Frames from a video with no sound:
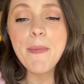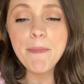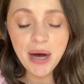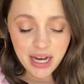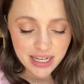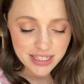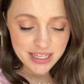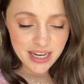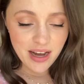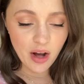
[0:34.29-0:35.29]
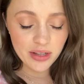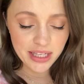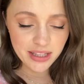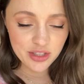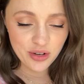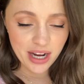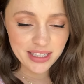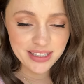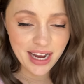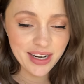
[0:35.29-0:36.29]
But I'll link the
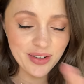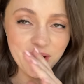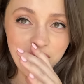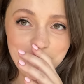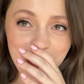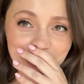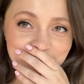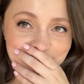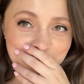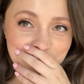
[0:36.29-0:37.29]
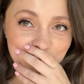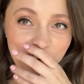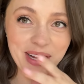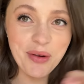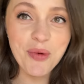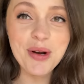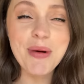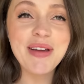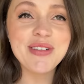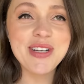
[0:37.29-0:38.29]
dress. I don't know. I'm not even like used to vlogging. What am
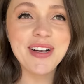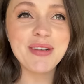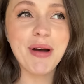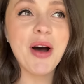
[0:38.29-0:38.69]
I even talking about?